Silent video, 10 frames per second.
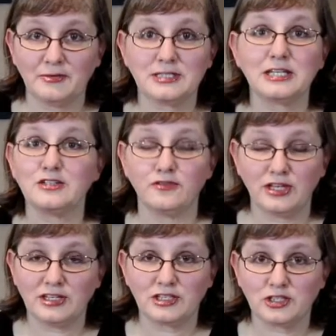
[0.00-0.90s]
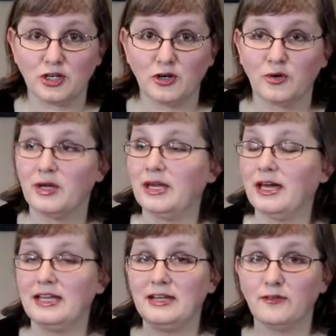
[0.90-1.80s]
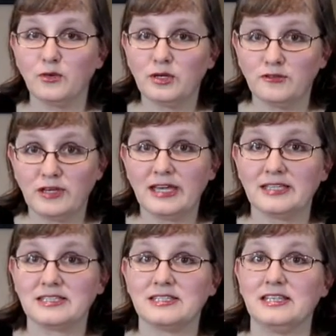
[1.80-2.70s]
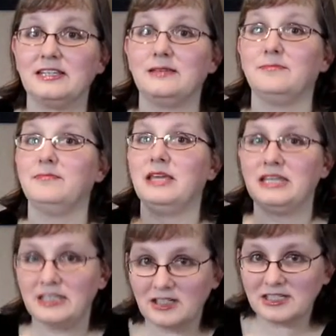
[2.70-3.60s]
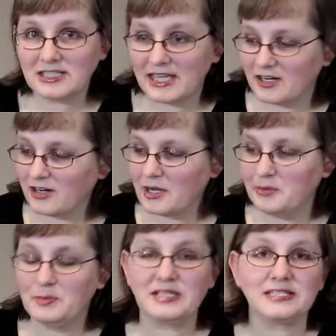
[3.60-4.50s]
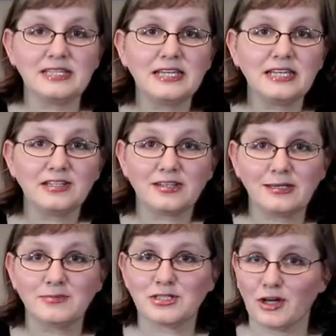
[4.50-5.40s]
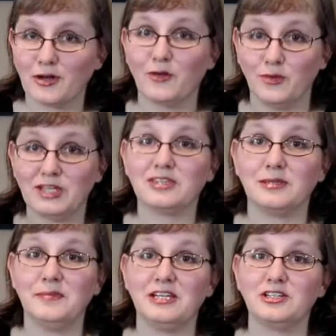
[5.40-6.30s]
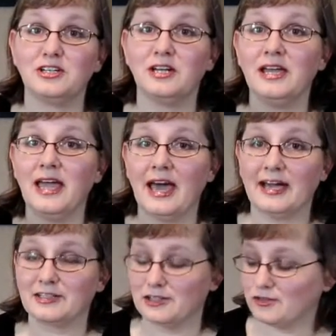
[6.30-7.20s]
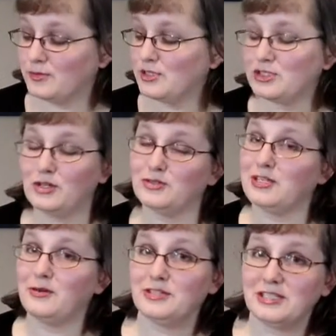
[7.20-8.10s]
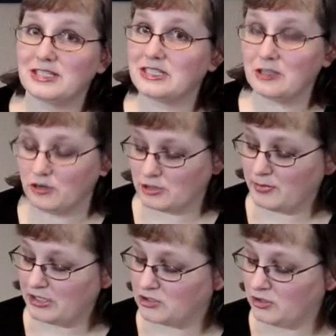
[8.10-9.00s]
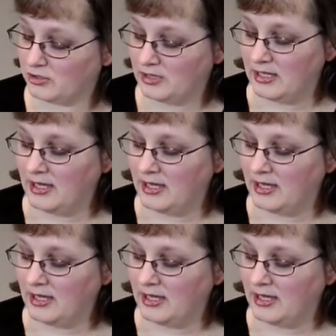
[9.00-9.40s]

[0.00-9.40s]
was such a fan of this show, I never would have guessed that many years later I would be singing the theme song with the major actors from the show. So that was just so special.